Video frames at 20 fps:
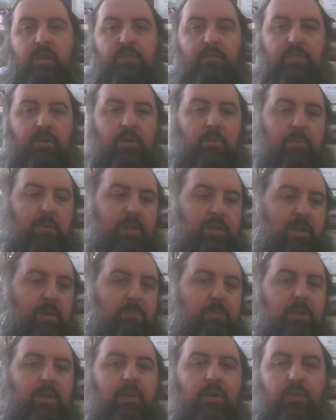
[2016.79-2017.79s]
Vayomer
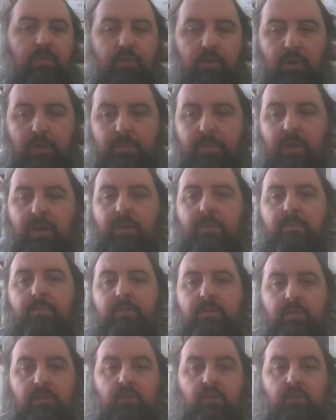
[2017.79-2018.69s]
Elo'him yikovu hamayim.